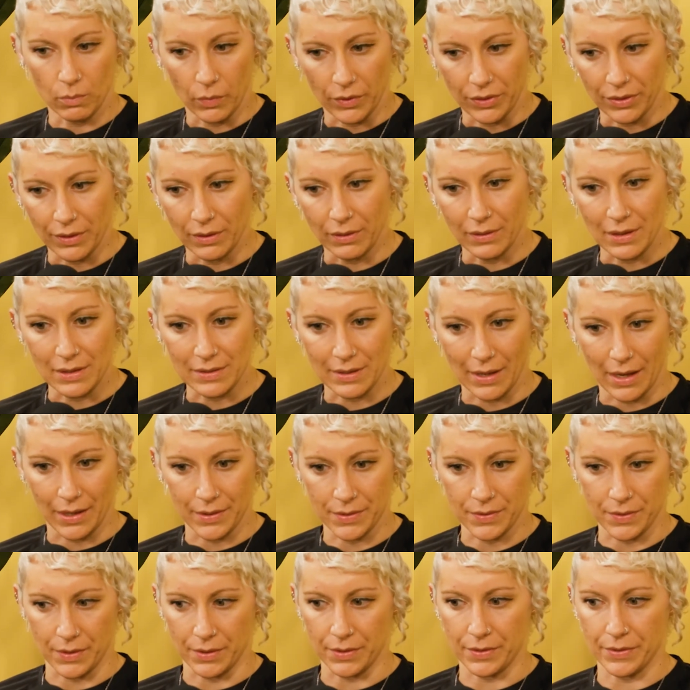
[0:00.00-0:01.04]
within these
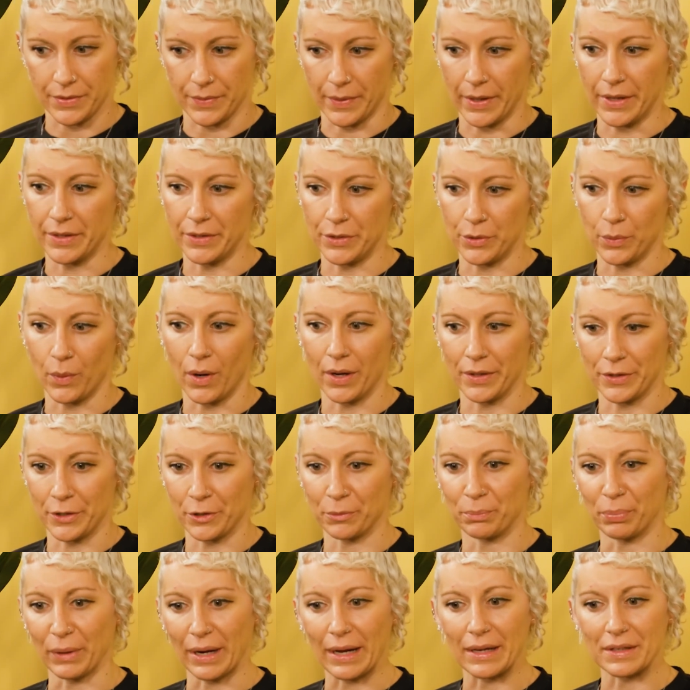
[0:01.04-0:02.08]
answers, right? You want
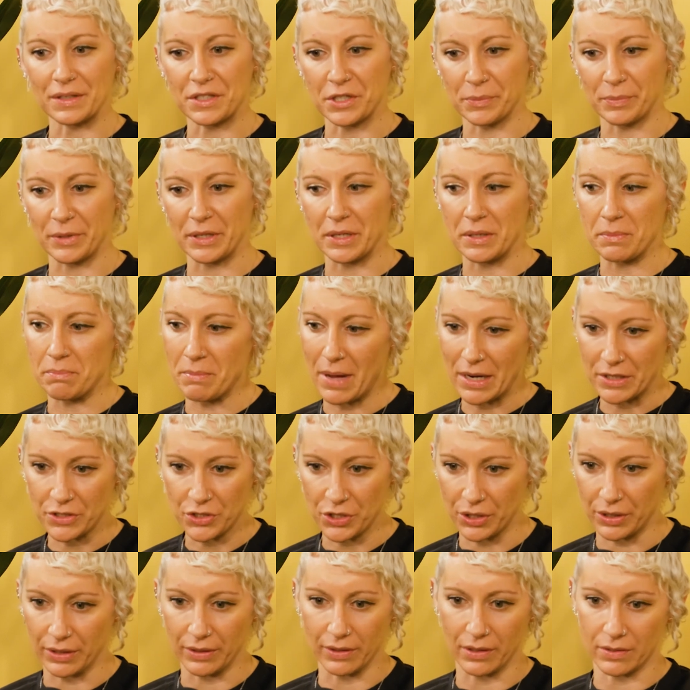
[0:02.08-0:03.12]
your brand to be
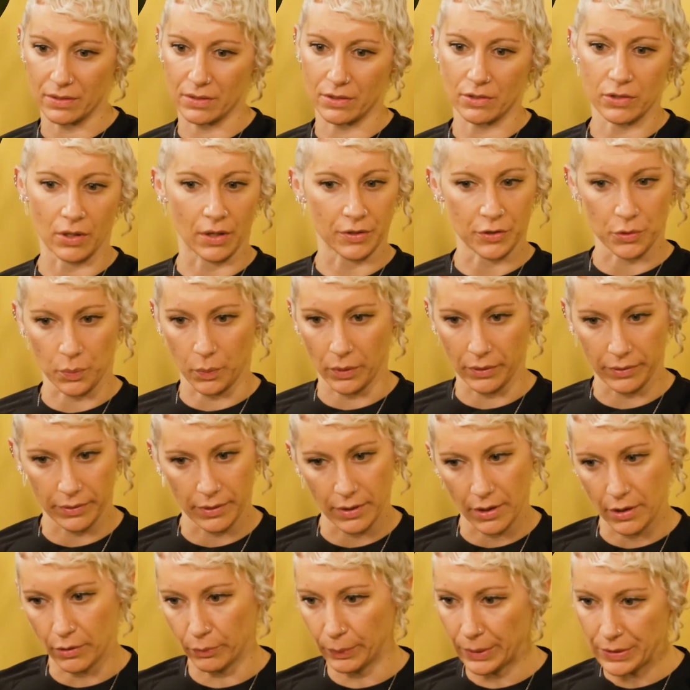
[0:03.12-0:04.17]
mentioned as a
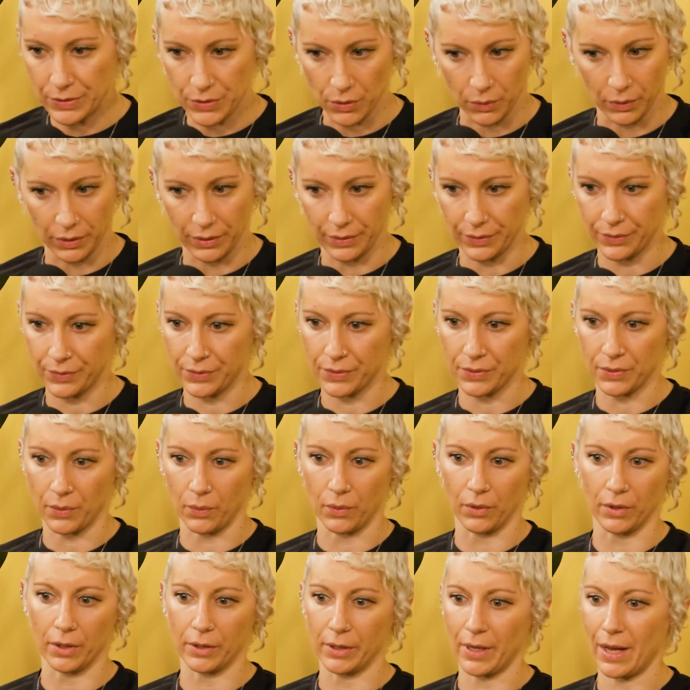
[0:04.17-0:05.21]
trustworthy resource
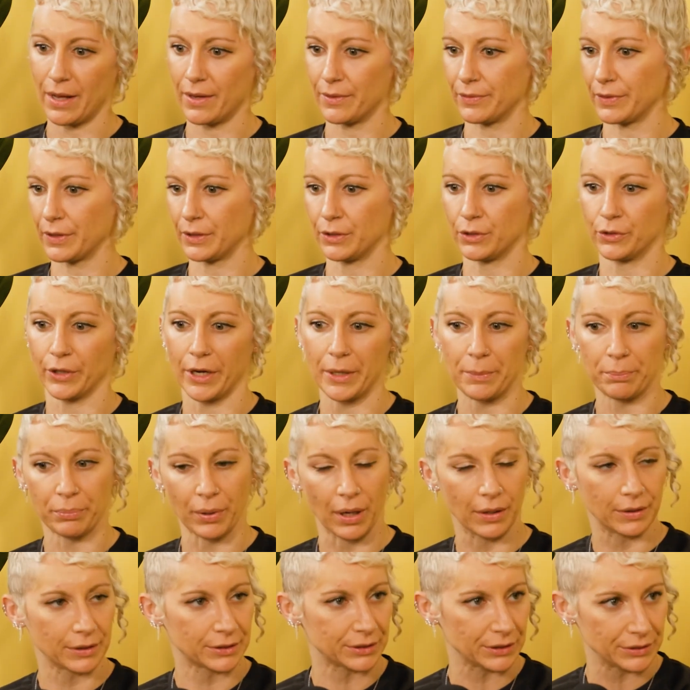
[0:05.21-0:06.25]
or having great
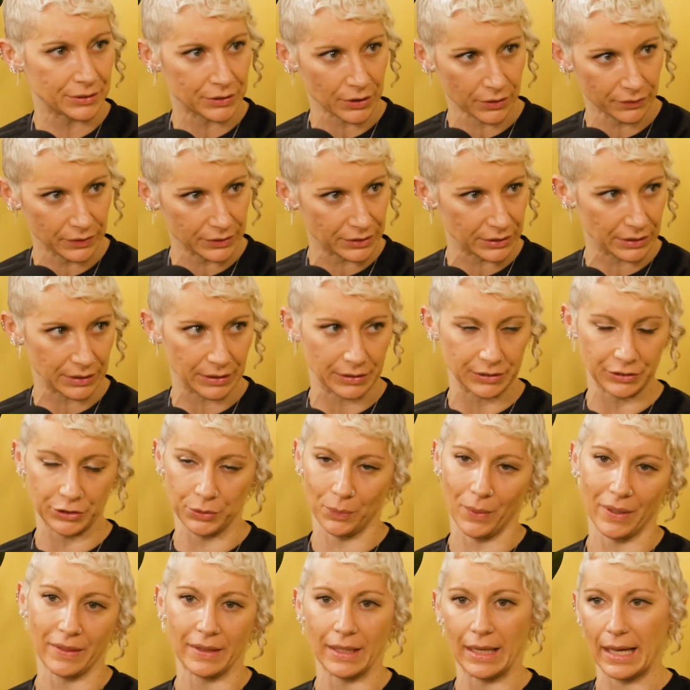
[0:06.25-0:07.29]
products and services.
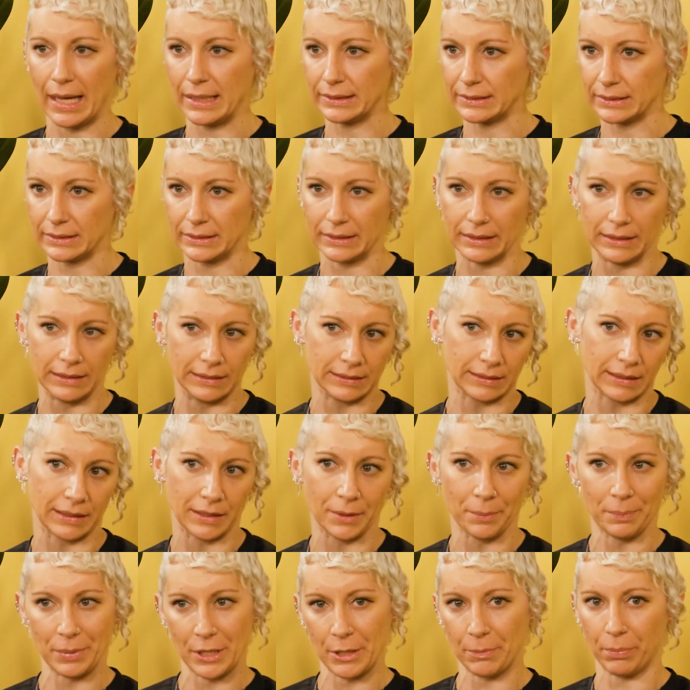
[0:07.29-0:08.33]
You want the entities and
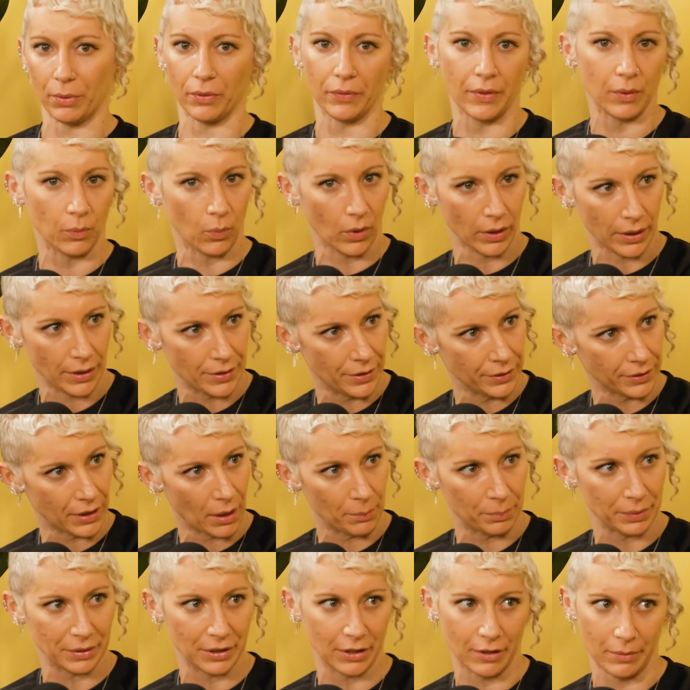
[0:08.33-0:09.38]
the people that work at your
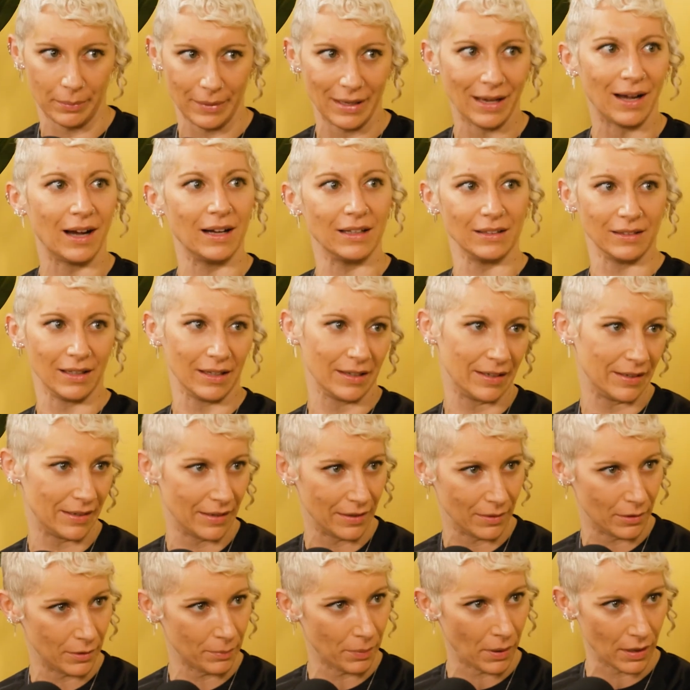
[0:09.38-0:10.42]
company to be highlighted
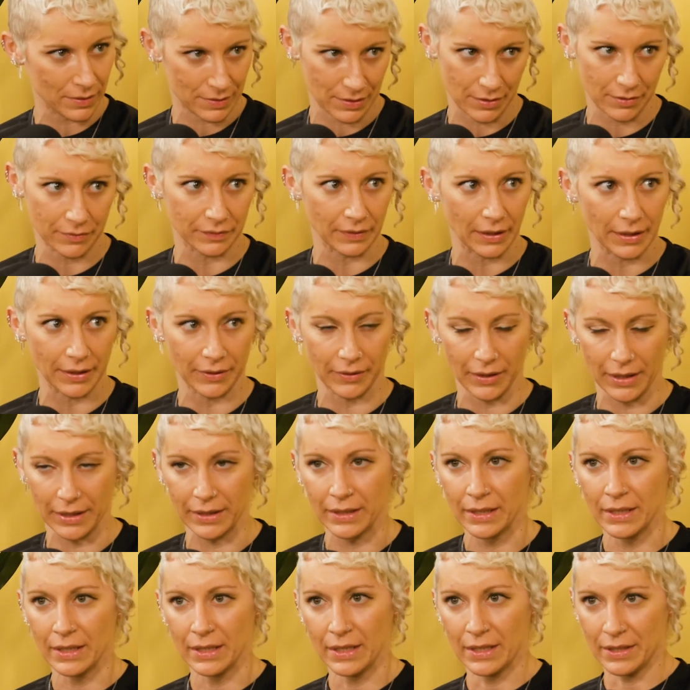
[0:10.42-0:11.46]
in a positive light,
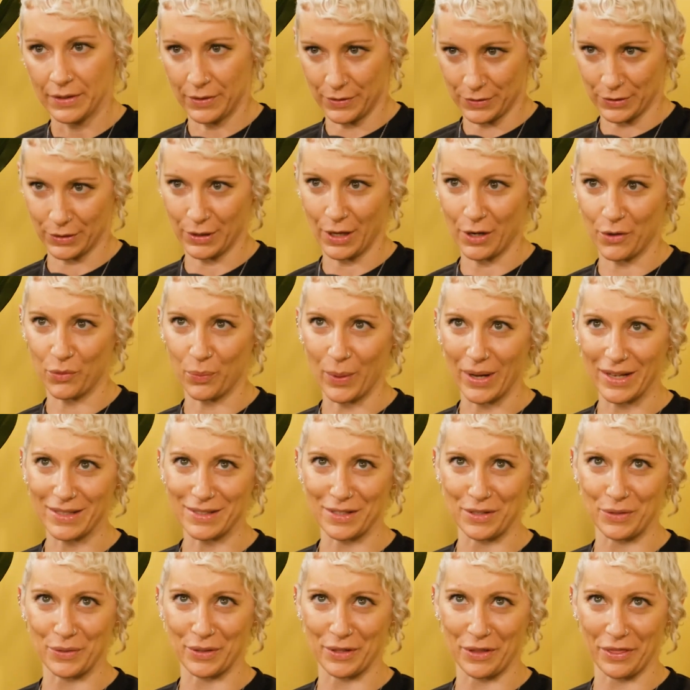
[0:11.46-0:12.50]
right? There's a lot of ways
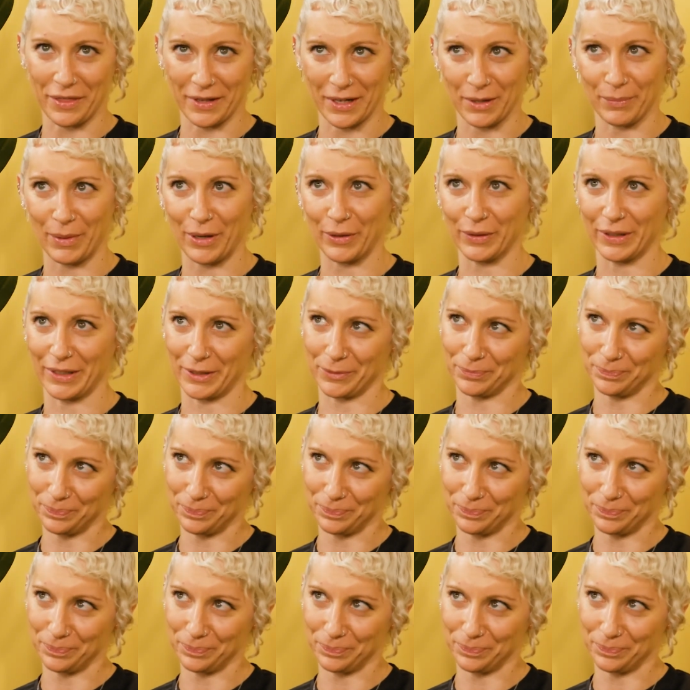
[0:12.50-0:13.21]
that you can think about